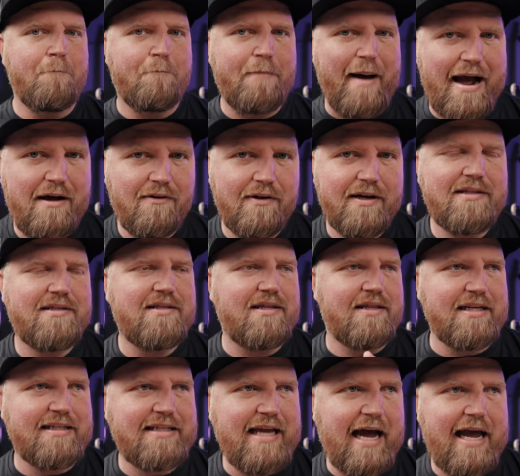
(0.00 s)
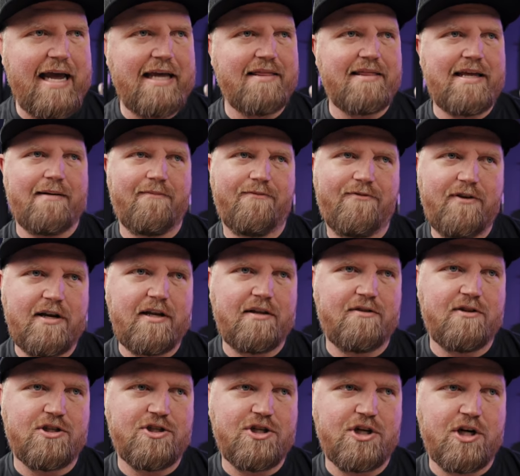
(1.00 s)
balance the diet that I'm feeding
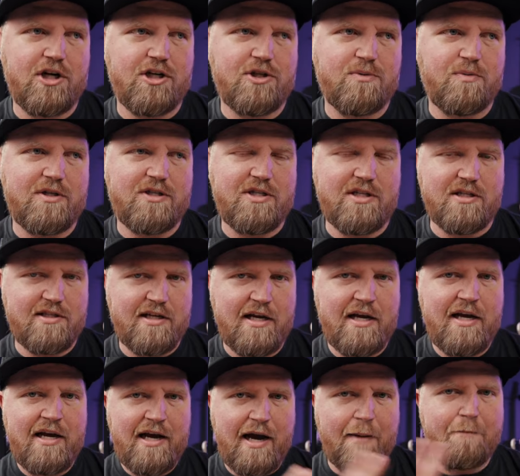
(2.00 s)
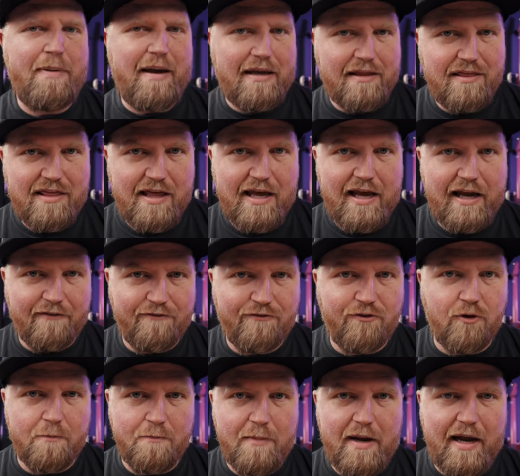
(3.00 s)
the church, which is a big thing
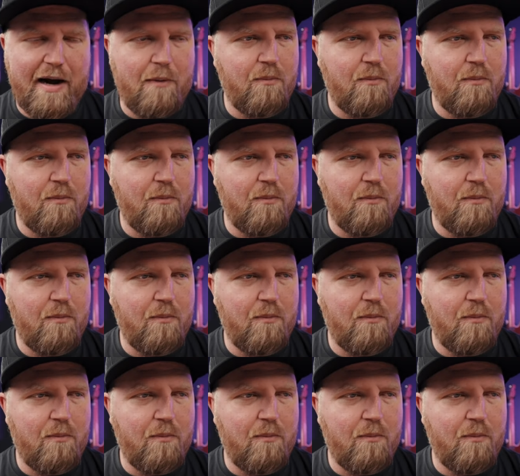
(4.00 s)
for me.